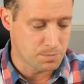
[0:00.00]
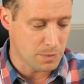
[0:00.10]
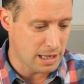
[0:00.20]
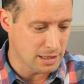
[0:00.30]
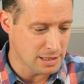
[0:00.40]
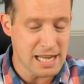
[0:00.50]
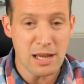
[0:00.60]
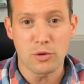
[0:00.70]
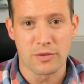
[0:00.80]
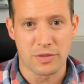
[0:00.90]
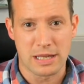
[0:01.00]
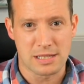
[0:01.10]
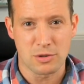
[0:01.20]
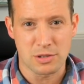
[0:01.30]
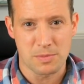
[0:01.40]
And I say all of this
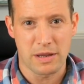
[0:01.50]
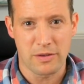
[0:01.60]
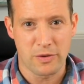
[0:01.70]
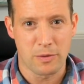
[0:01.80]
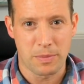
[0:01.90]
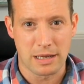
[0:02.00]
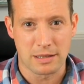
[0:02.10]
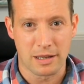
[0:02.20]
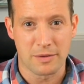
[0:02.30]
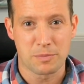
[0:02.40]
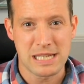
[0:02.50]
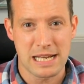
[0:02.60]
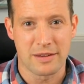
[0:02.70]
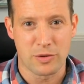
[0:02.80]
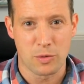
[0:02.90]
not to make you feel bad, like
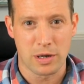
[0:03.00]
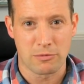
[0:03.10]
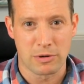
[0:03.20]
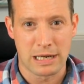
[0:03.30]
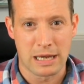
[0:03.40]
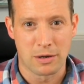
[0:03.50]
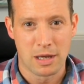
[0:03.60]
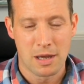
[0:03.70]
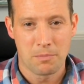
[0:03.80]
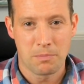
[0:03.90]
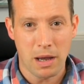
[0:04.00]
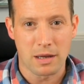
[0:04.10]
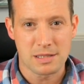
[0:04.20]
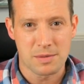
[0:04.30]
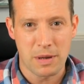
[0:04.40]
particularly if you're working right now,
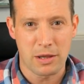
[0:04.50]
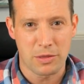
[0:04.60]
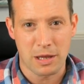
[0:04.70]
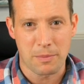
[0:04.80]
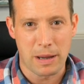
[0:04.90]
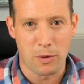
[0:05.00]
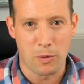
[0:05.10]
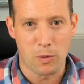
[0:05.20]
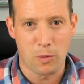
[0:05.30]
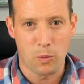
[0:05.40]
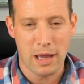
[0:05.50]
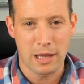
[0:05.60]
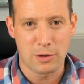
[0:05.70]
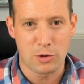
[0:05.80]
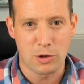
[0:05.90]
but to make you think about where
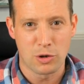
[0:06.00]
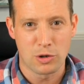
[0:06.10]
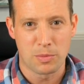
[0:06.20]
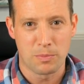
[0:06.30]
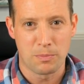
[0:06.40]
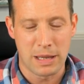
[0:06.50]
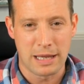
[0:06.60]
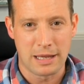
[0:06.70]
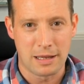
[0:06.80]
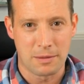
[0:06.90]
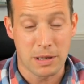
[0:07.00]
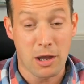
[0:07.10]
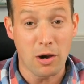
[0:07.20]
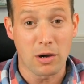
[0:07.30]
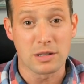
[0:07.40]
you could be.
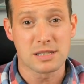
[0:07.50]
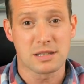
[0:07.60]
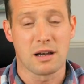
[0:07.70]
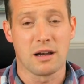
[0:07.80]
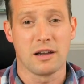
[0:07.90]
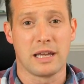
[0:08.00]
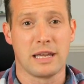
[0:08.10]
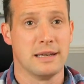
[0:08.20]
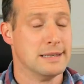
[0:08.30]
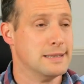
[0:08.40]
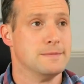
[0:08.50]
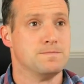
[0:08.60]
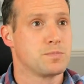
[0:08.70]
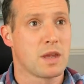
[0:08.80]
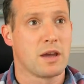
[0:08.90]
Because I
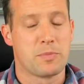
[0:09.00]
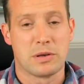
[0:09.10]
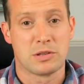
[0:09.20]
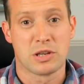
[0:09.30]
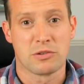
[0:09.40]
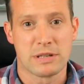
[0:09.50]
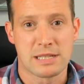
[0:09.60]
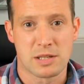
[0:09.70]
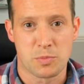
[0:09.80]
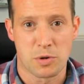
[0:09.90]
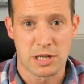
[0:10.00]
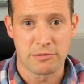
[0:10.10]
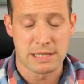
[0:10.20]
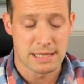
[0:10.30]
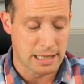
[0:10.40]
have been doing a research project
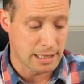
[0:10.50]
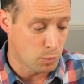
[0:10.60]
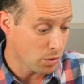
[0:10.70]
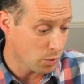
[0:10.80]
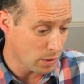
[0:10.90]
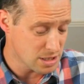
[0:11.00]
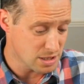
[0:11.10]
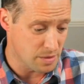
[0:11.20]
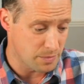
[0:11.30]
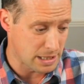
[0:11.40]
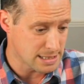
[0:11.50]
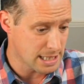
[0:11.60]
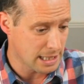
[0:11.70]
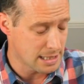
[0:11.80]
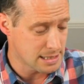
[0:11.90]
recently, and one of the questions I've been
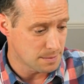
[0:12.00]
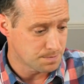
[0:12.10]
asking is,